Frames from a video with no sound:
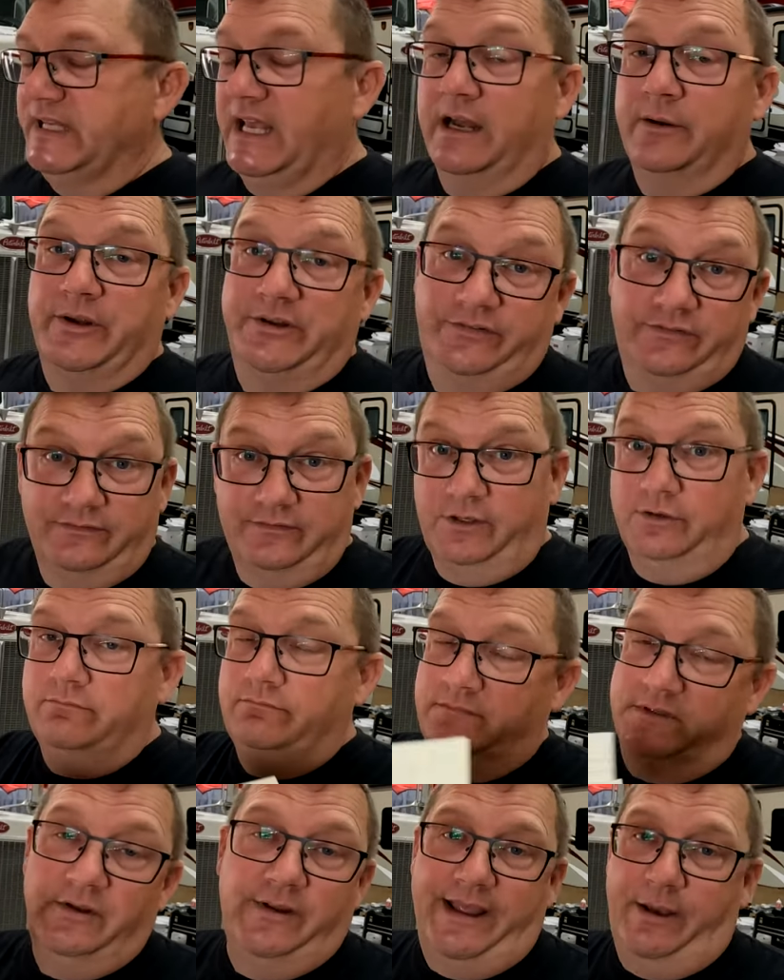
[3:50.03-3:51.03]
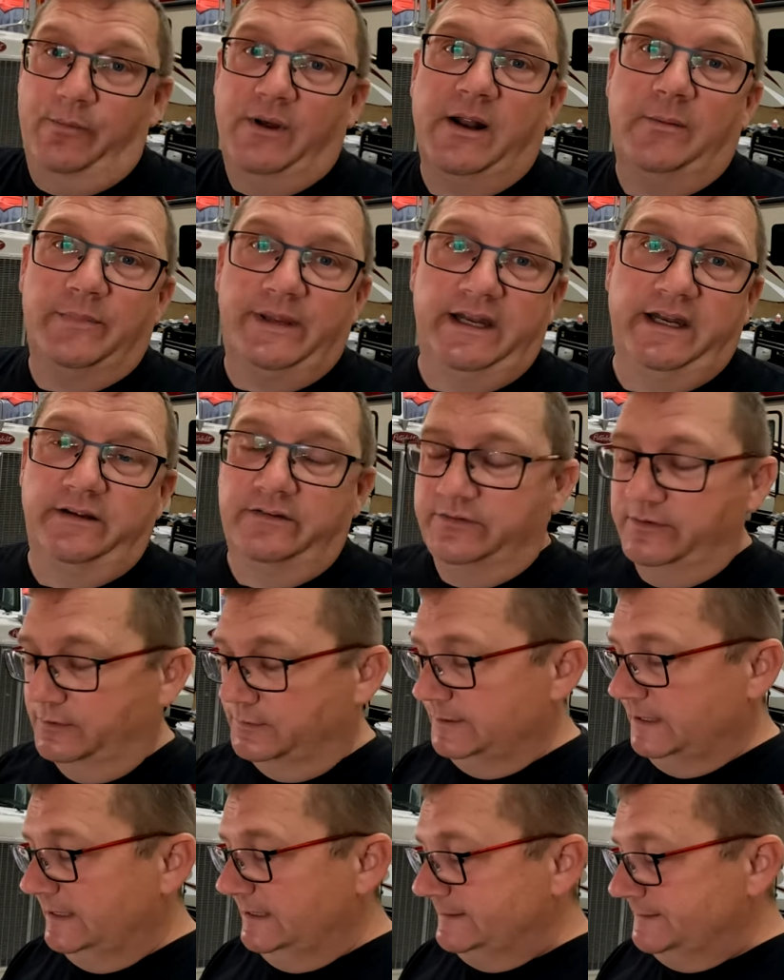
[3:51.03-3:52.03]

anyways, you get what I'm meaning. So,